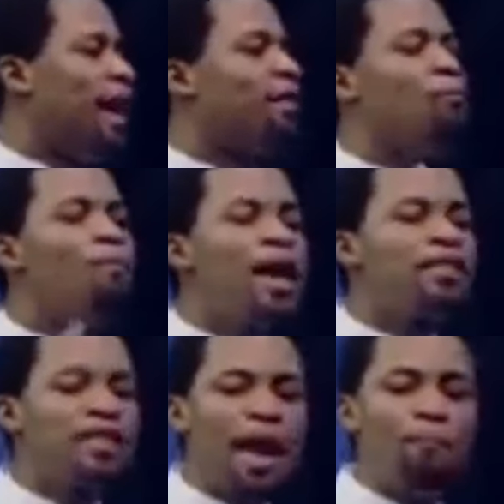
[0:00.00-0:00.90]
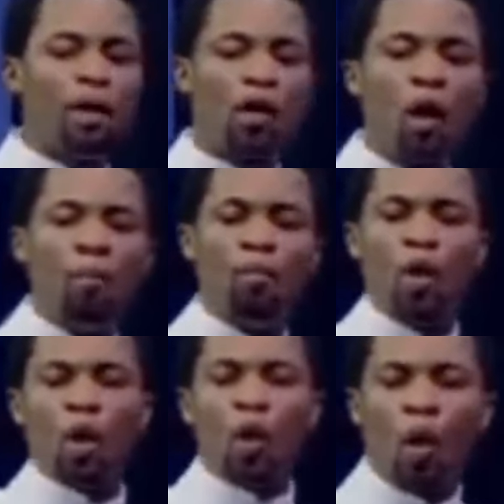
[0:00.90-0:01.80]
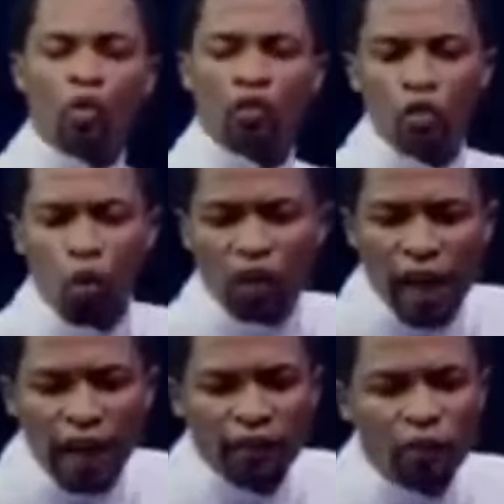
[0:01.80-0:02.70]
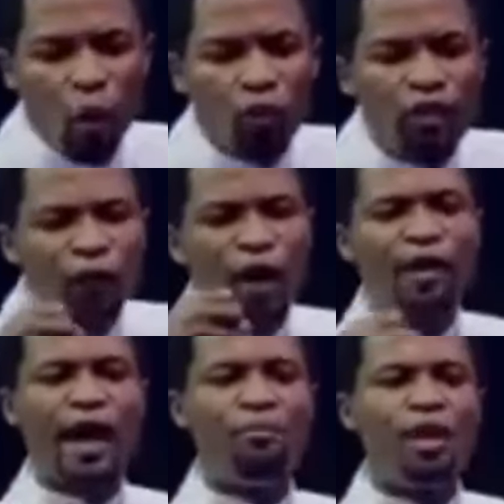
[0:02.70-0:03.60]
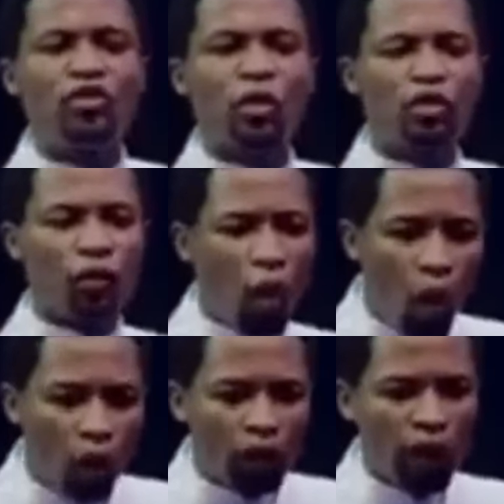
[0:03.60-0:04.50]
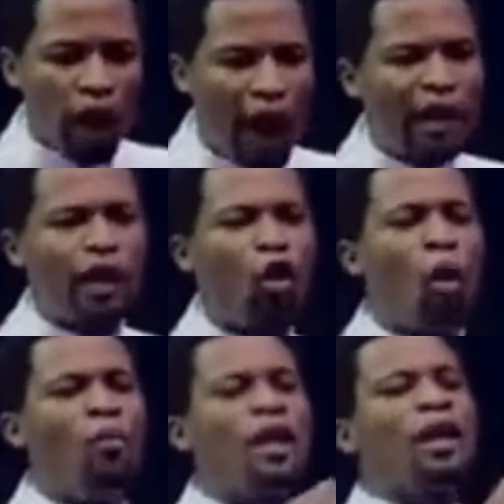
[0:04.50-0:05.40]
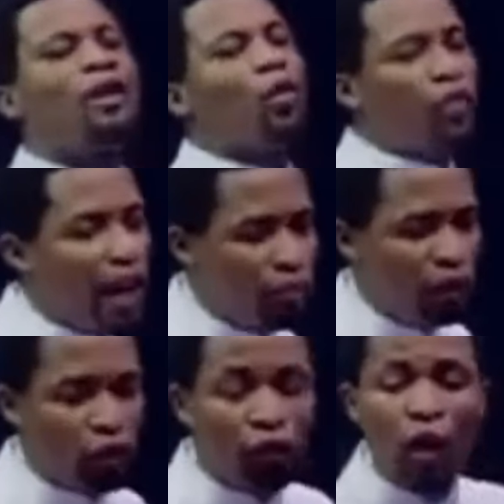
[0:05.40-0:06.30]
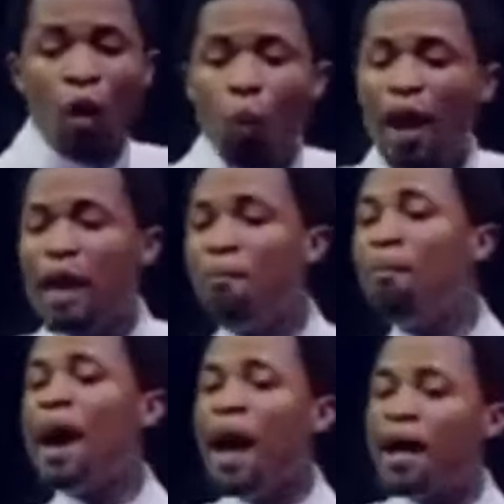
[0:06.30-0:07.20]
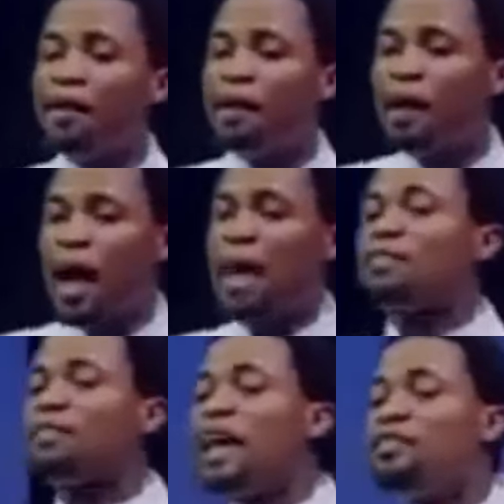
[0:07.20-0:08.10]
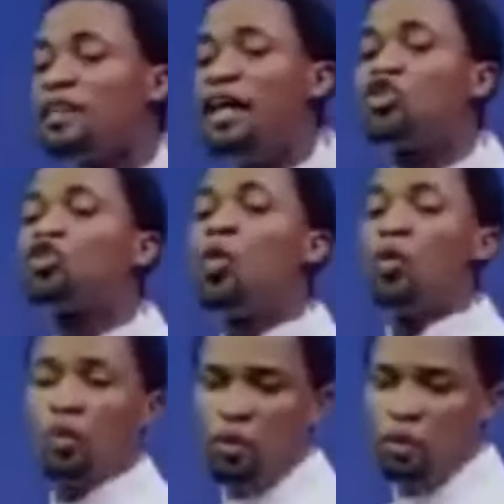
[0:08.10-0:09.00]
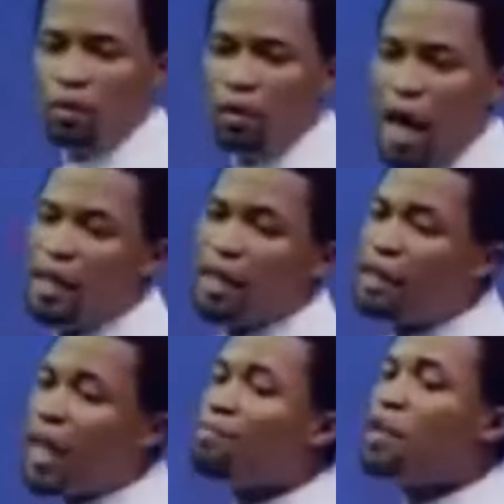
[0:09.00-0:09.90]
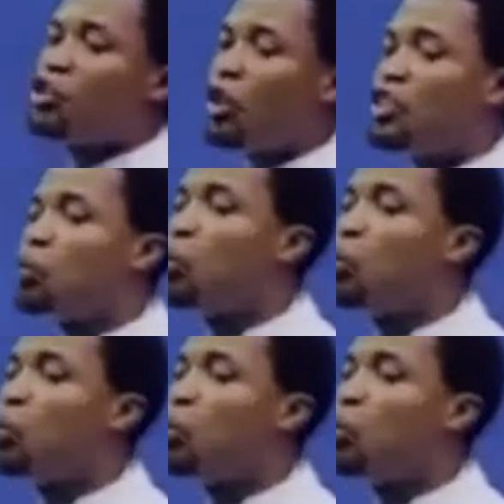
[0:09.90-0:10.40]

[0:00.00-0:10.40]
that makes them become custodians of different dimensions of God. And they communicate. The man ascends a throne and a dimension